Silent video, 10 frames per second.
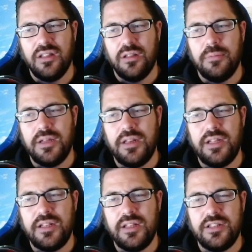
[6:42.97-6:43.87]
But
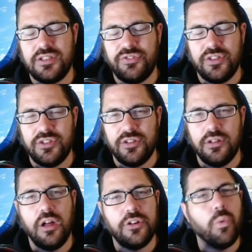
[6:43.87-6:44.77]
it, it just feels a little
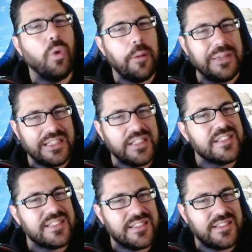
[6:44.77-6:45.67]
underwhelming in
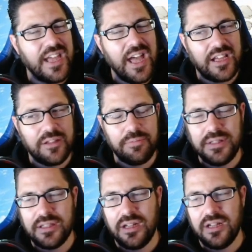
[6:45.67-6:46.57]
this deck
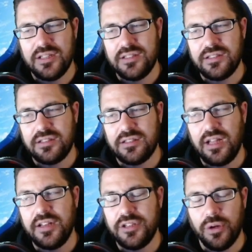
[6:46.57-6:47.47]
because
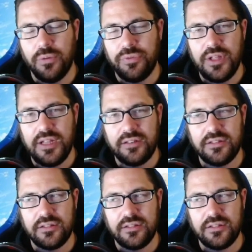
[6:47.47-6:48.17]
I don't think